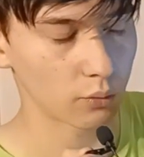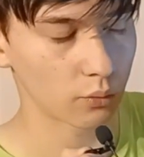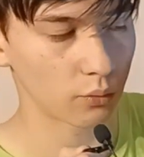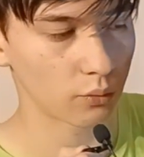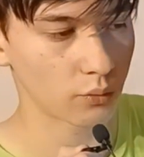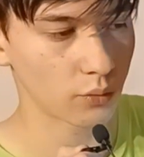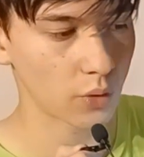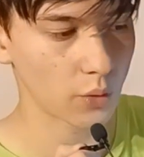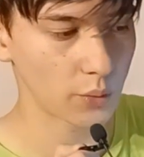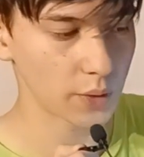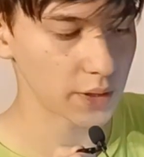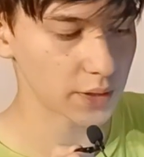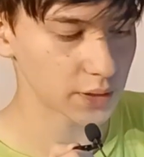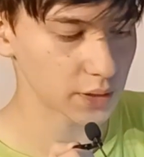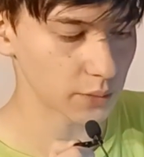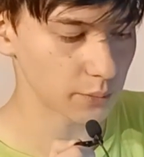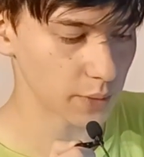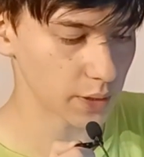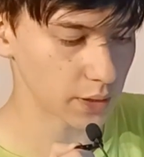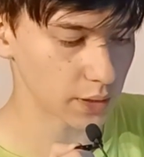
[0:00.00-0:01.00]
When we
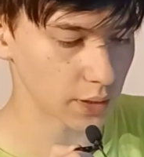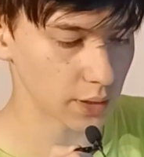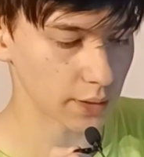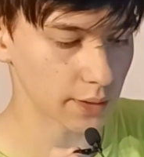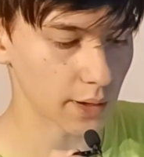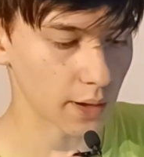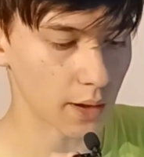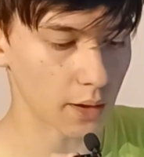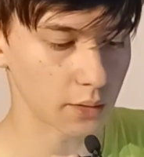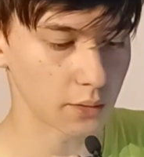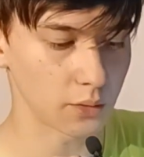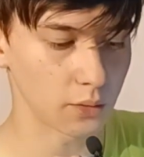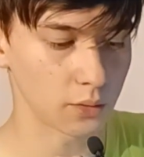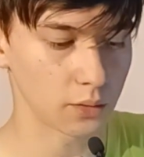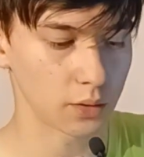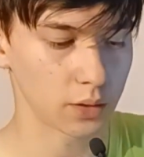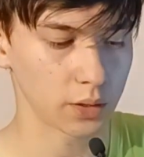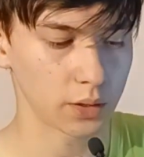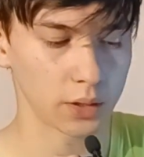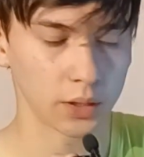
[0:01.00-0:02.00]
submit to God,
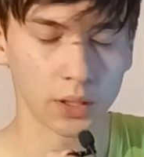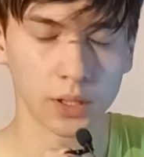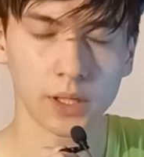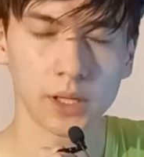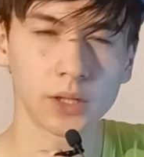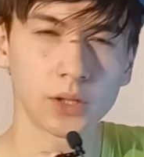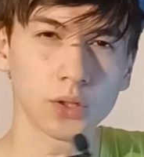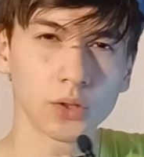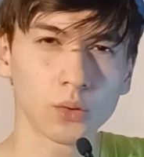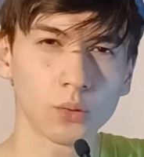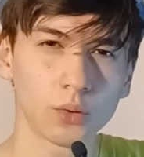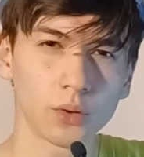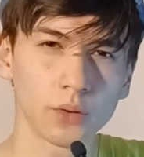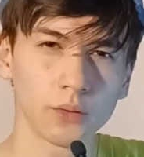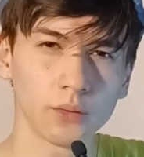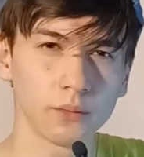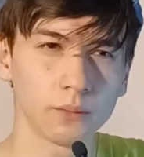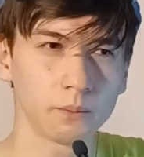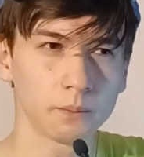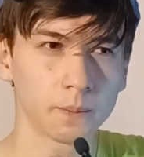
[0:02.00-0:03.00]
it
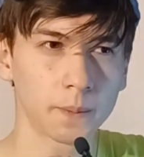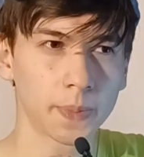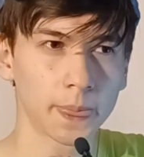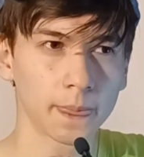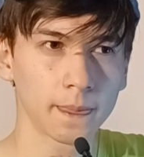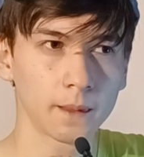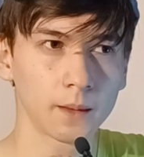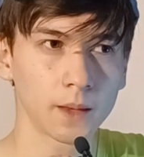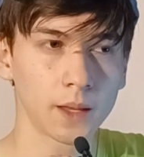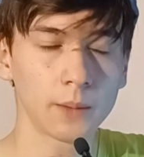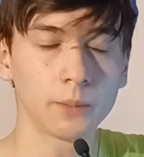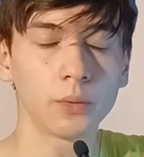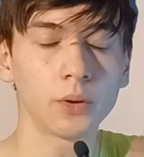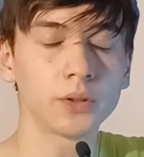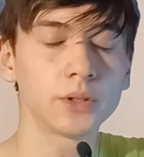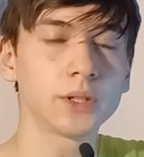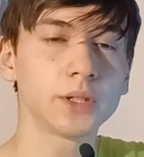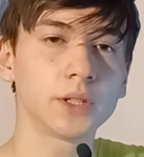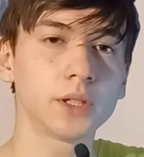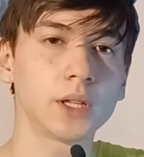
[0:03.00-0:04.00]

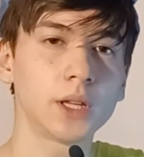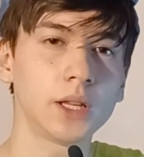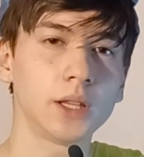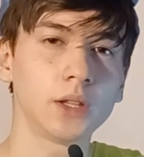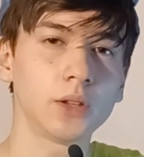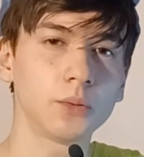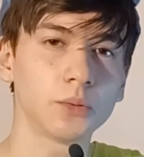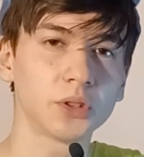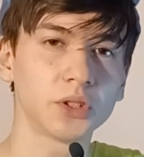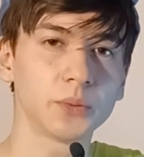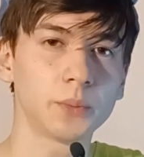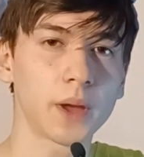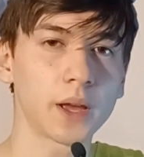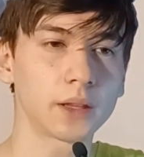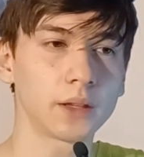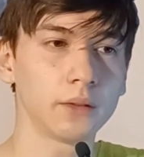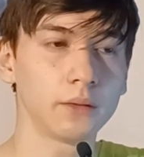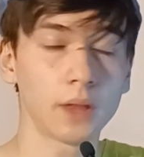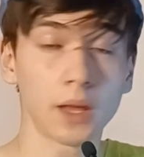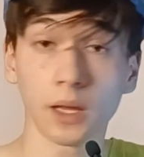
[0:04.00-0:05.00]
puts us into
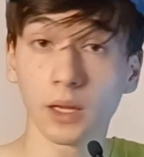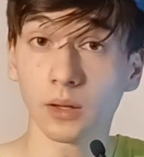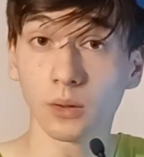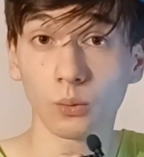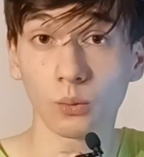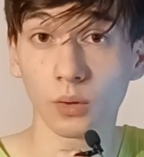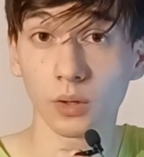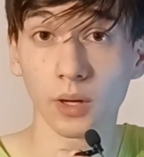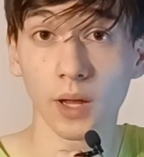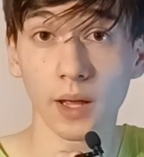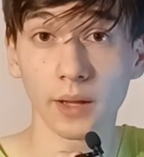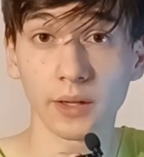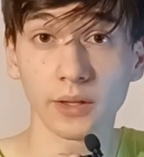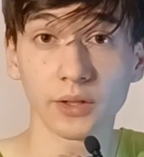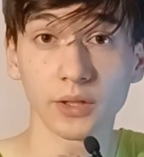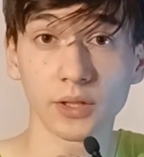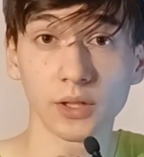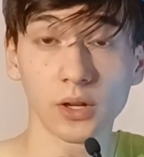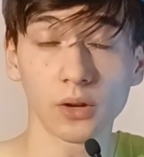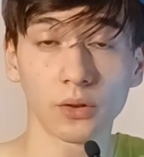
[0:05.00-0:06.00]
perspective that we're not
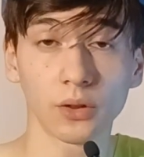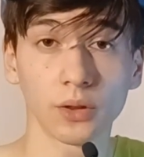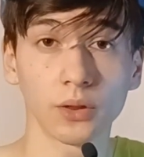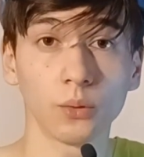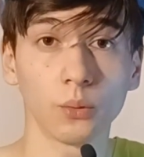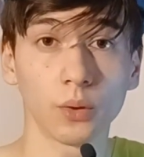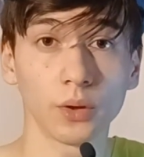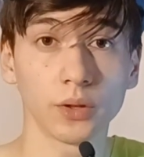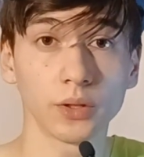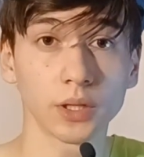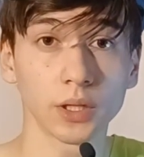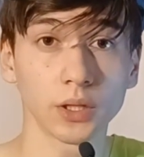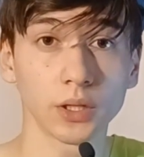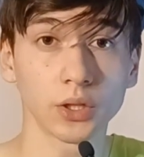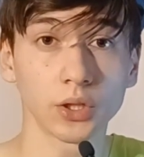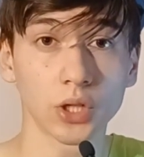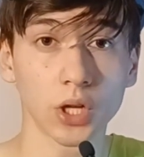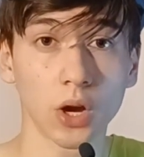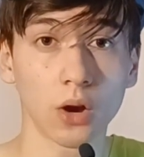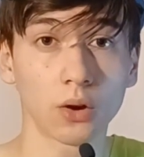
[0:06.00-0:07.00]
necessarily the ones in
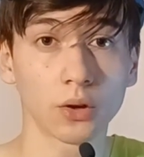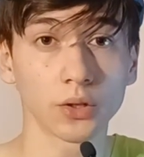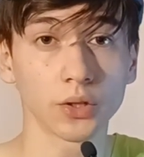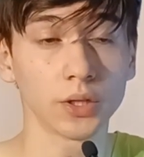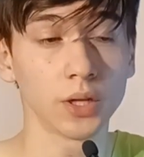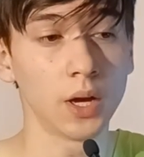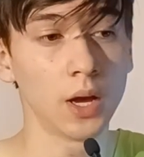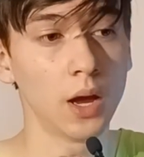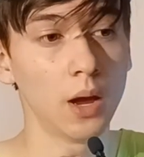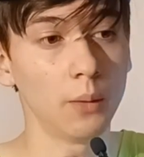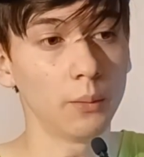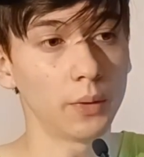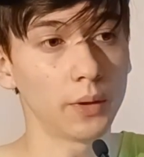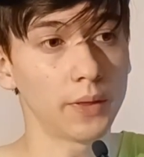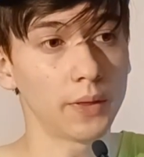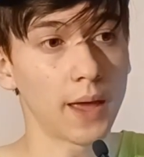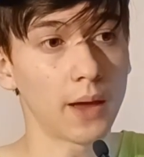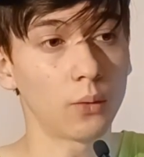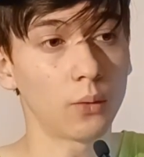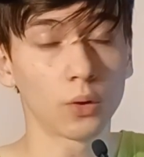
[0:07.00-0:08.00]
charge, but
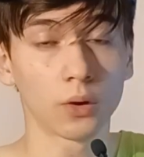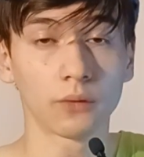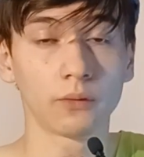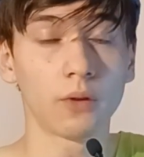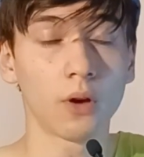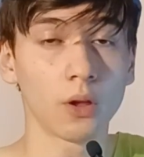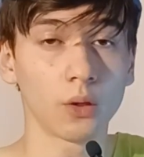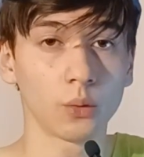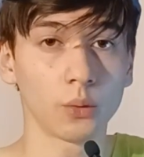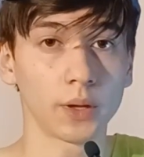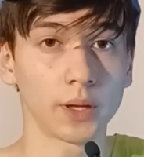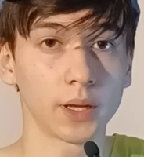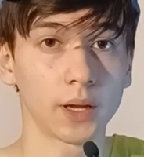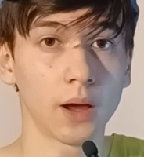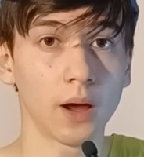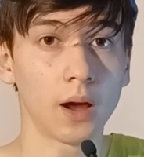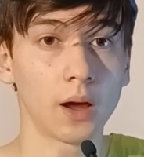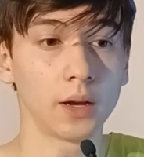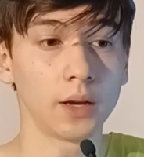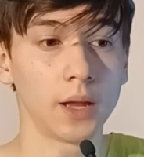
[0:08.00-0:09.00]
that we're following
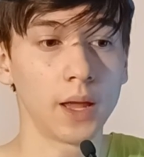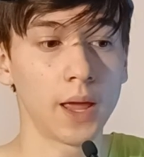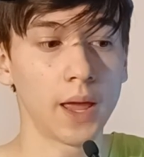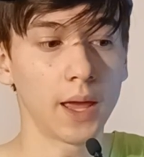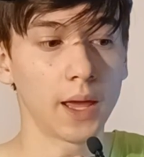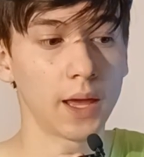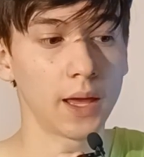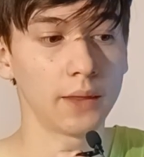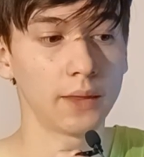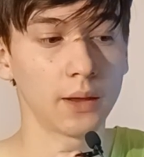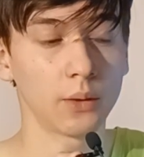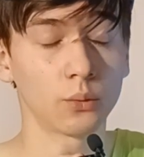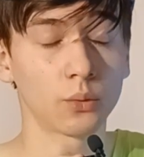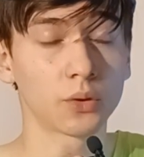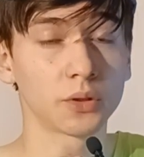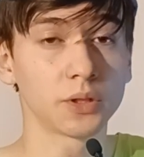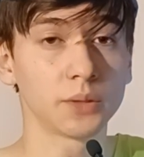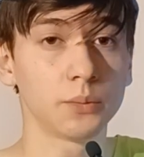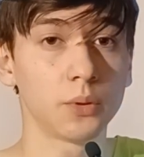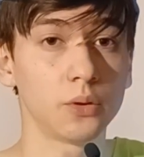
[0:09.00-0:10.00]
God and that we're
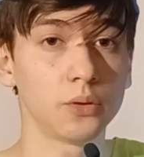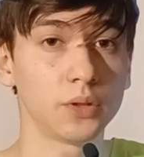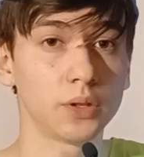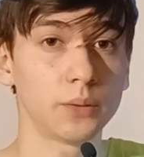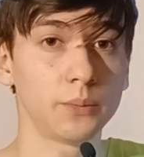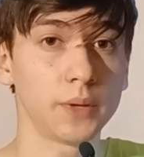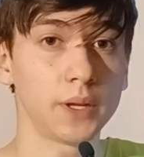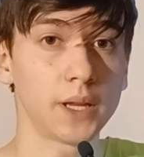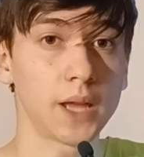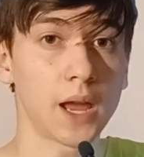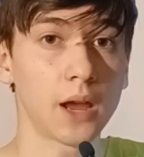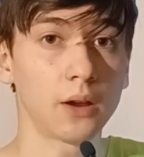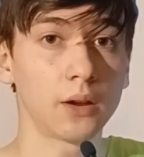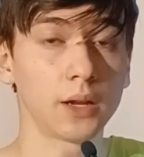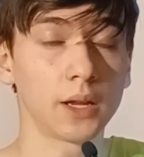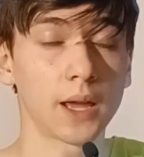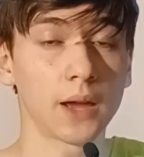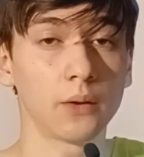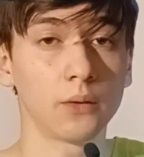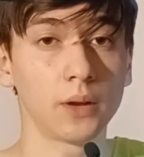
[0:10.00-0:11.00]
supposed to be
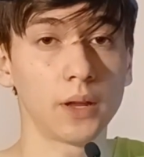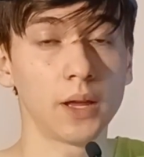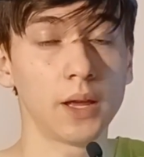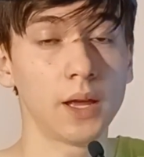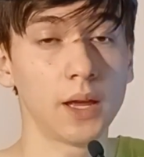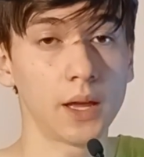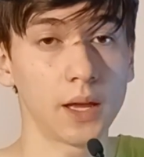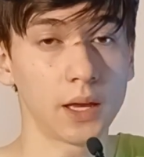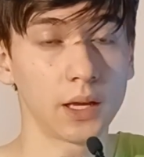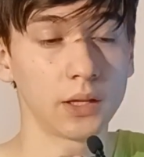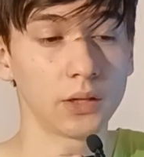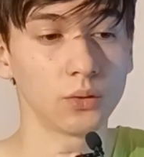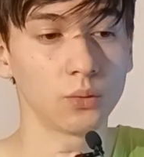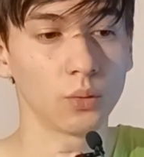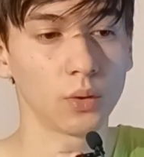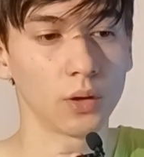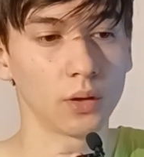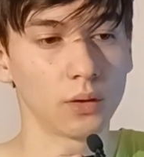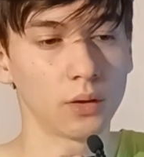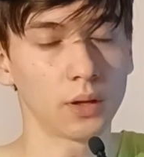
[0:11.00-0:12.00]
carrying out His
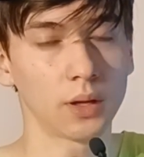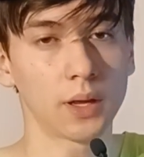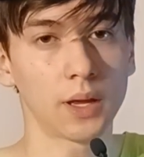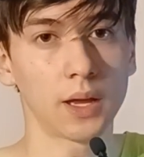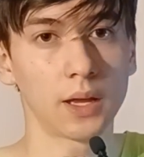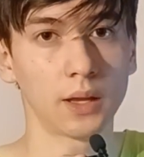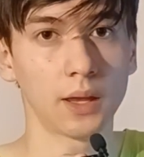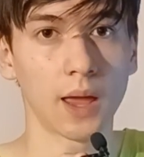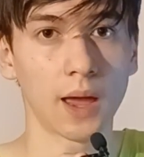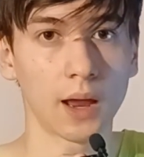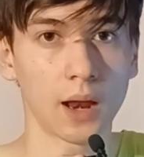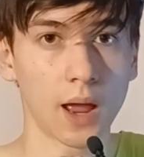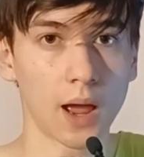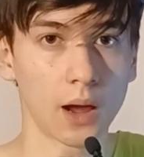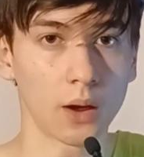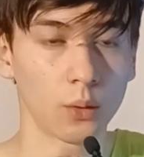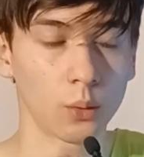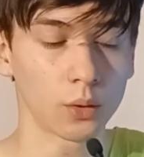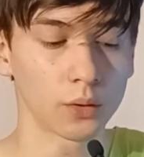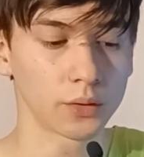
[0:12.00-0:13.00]
will and not
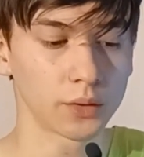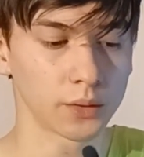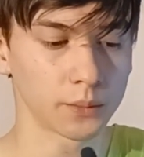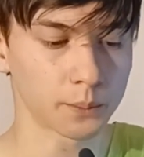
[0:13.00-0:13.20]
ours.